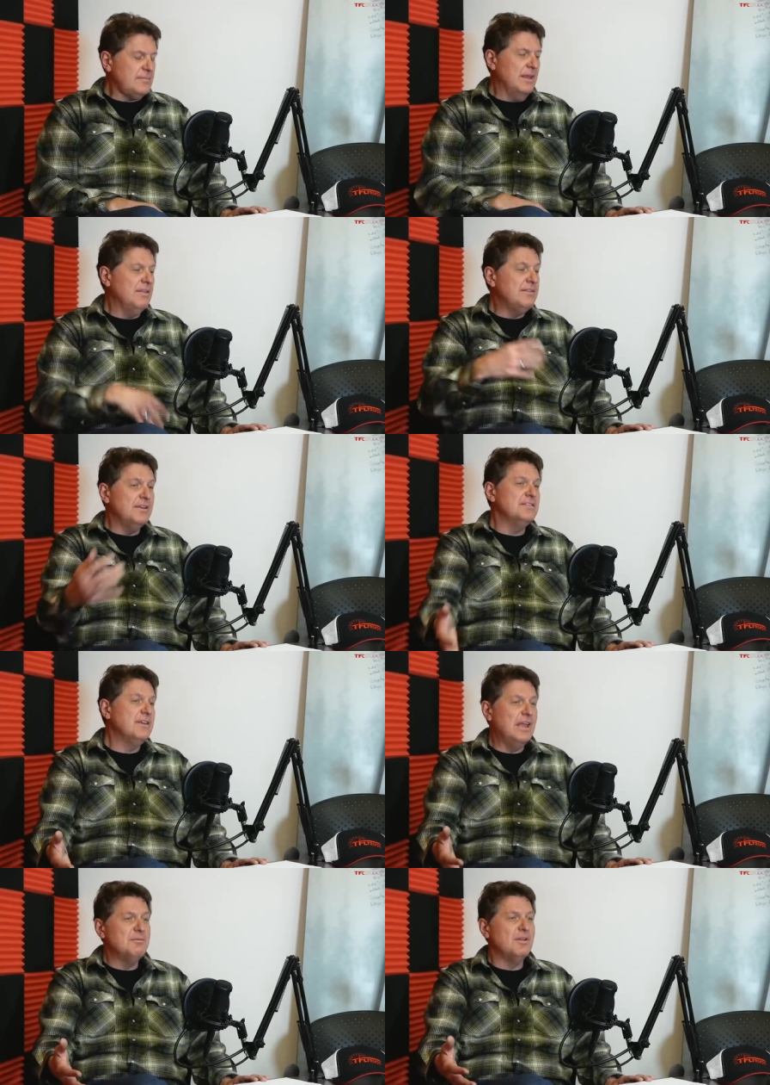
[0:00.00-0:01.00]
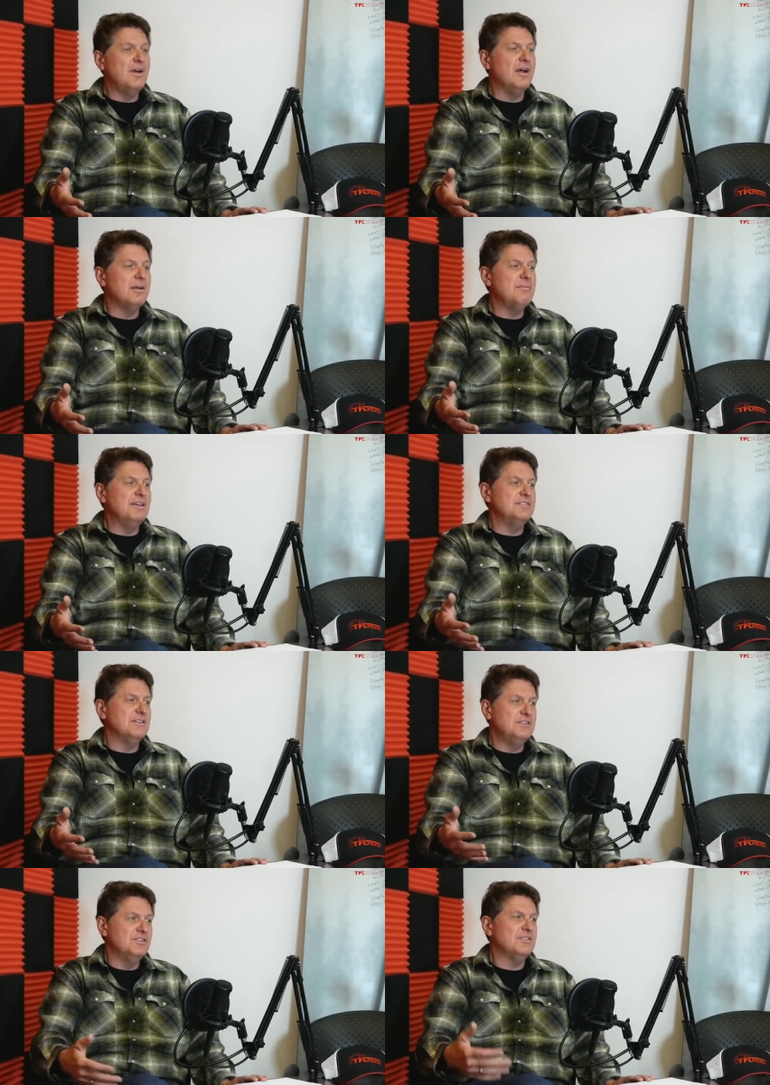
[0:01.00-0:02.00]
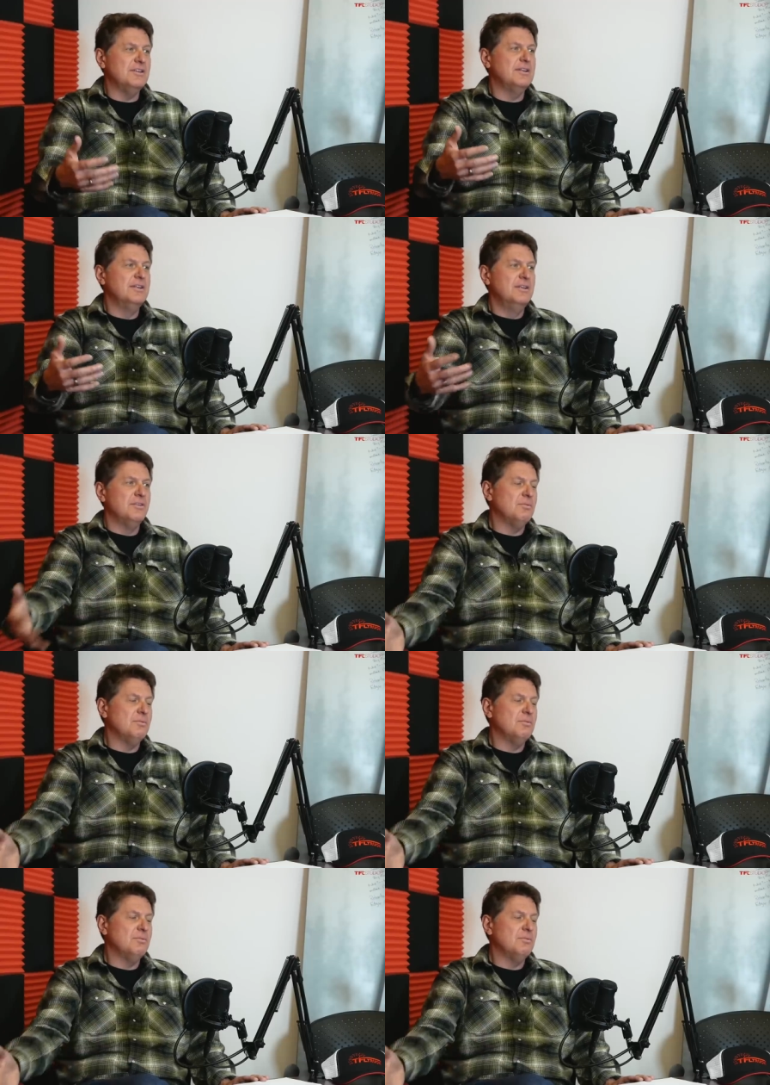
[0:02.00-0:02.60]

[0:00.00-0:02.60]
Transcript: and then it, Tesla came along and basically took the